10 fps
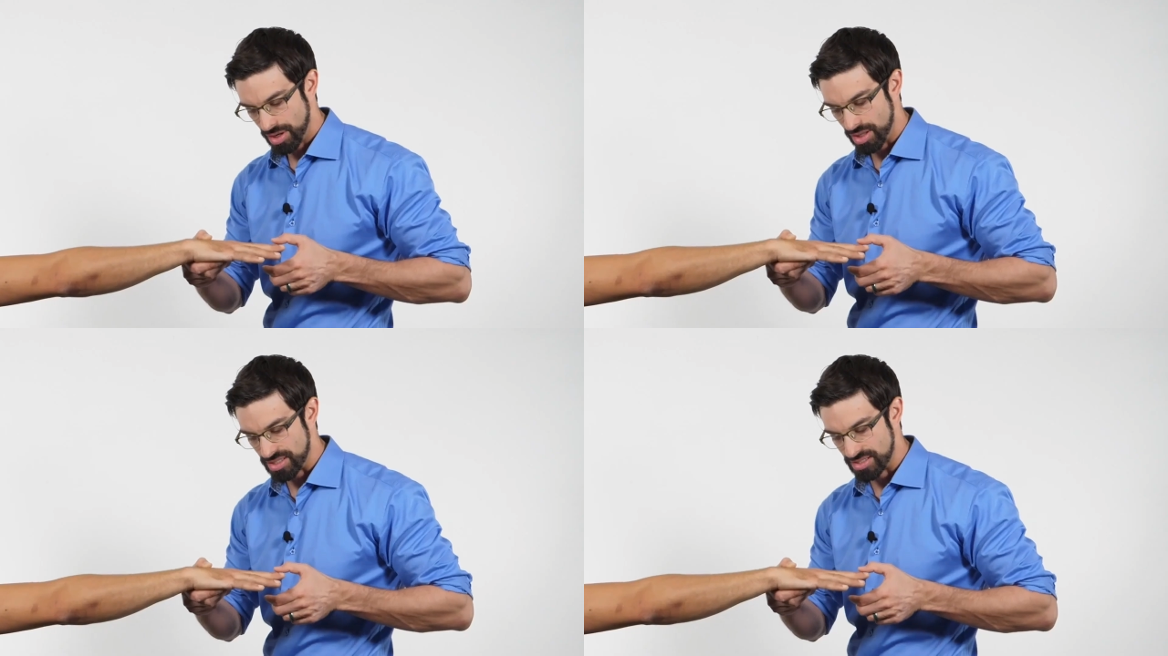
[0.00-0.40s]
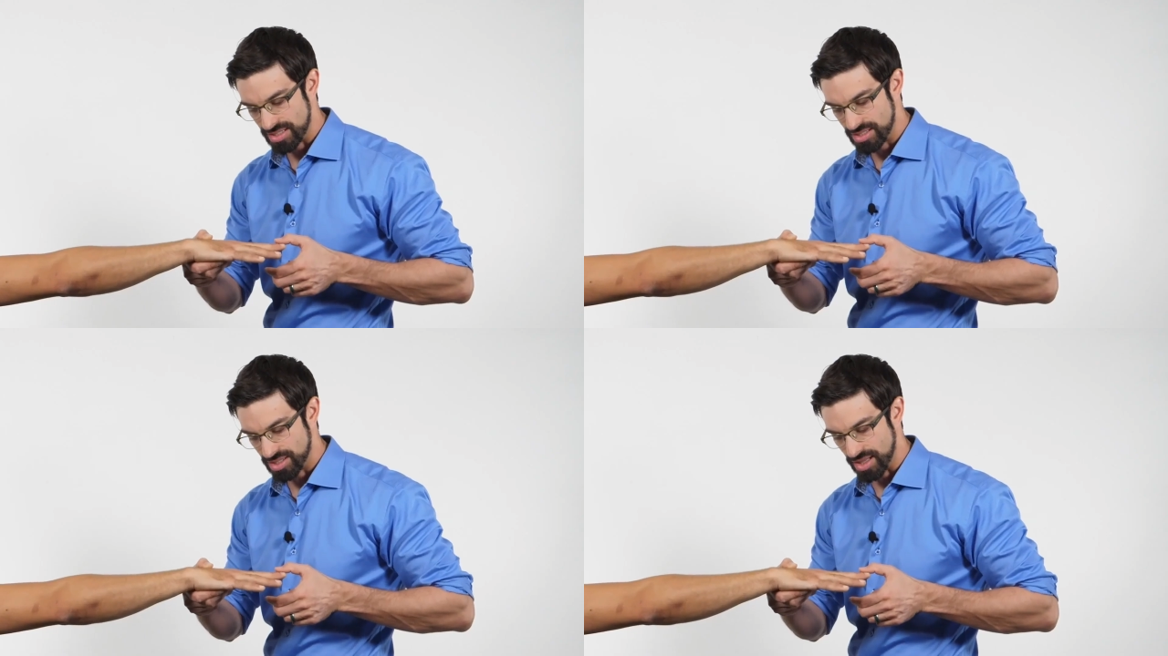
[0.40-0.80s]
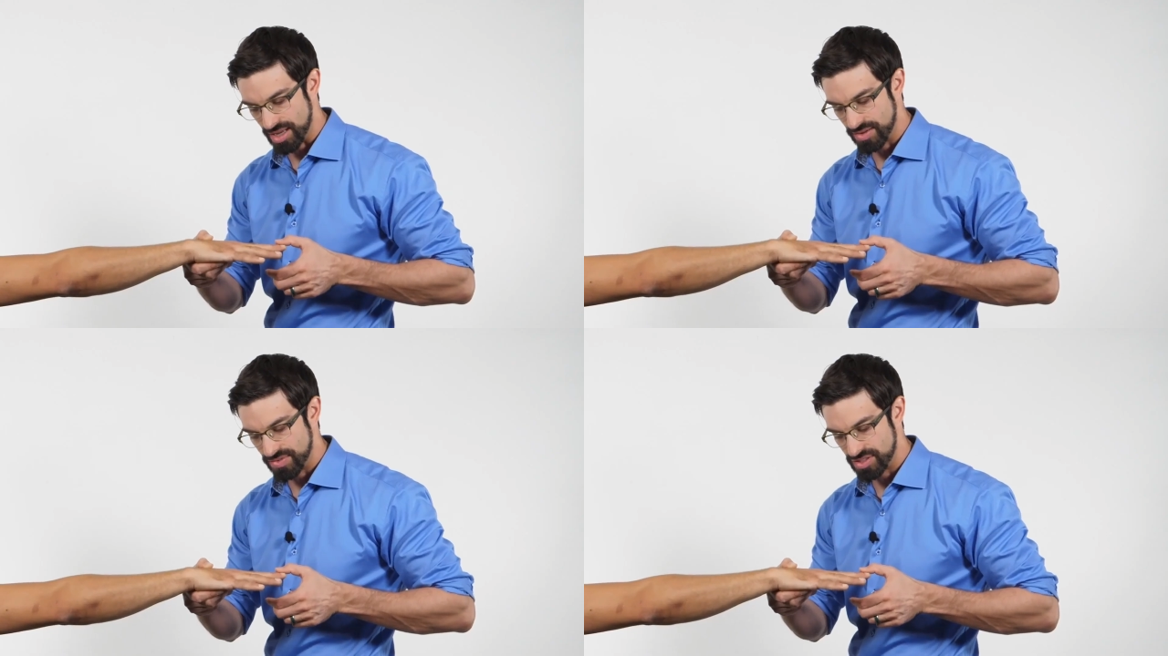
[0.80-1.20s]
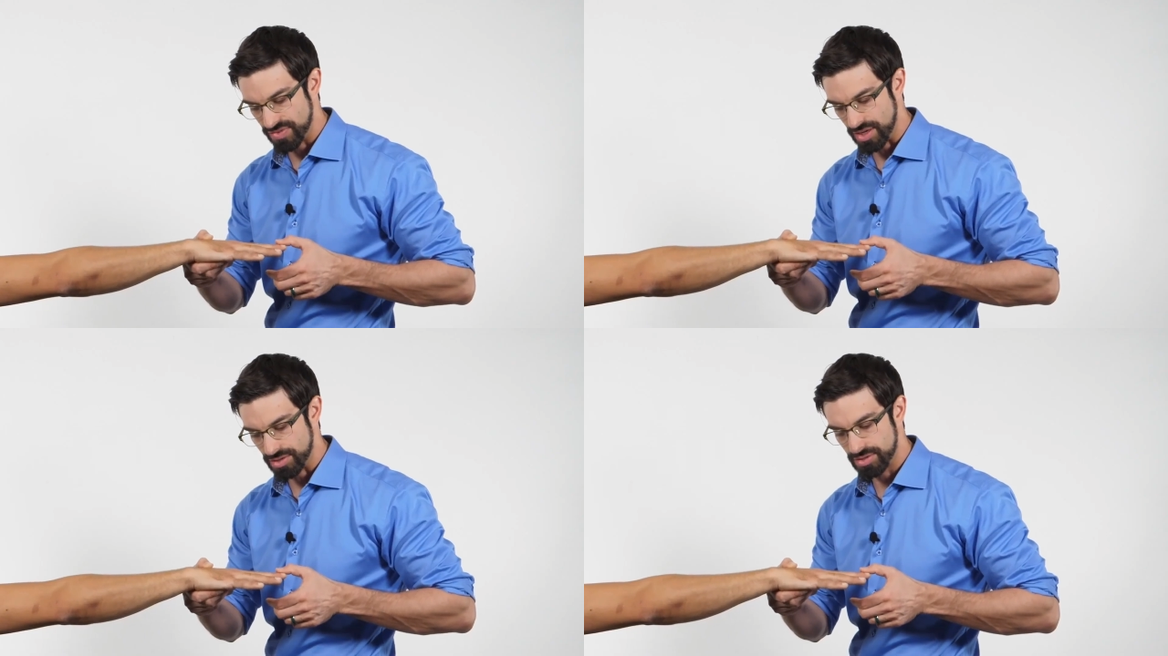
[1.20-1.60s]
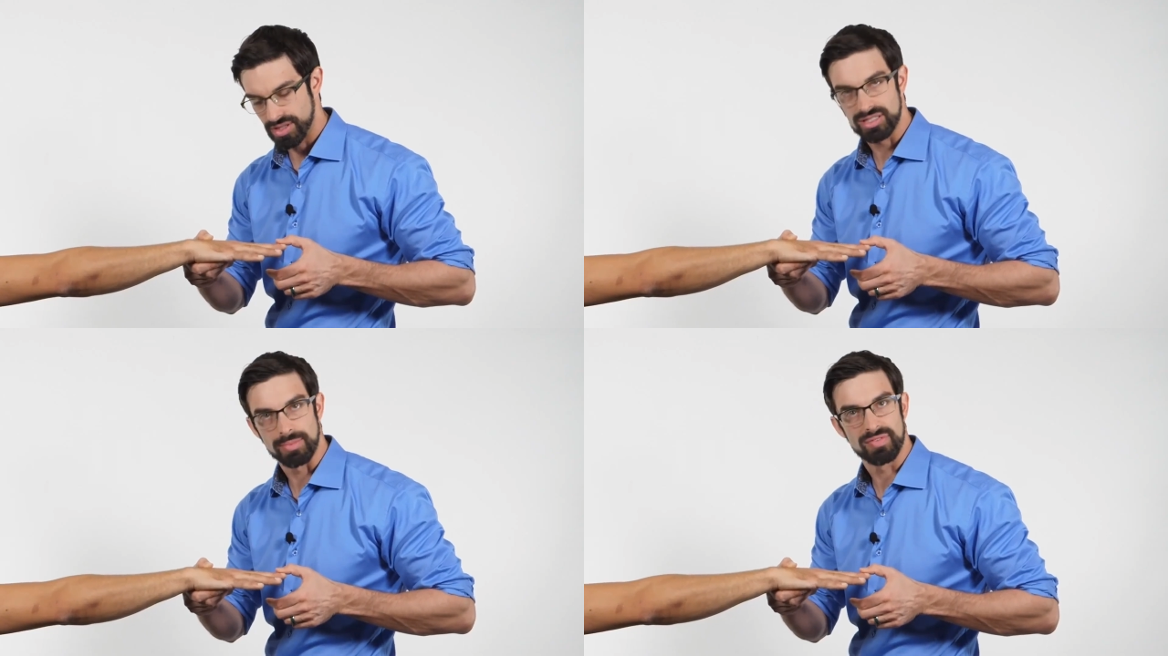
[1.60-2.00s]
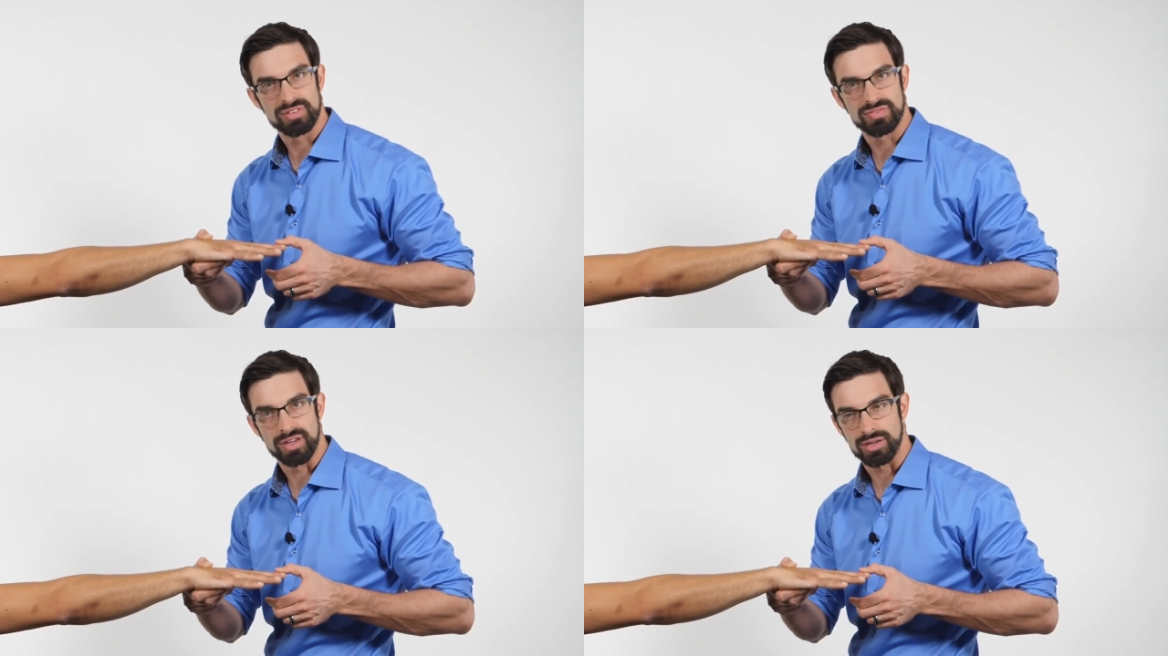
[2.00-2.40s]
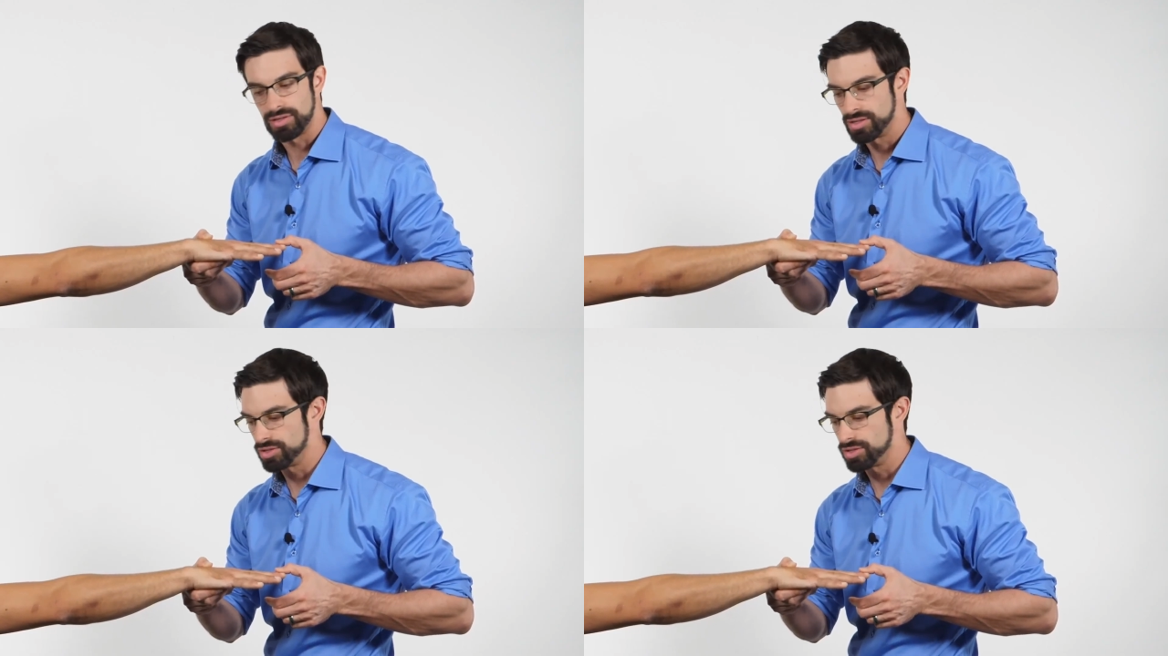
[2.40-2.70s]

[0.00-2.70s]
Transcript: on the distal end of his finger or the tip of his finger.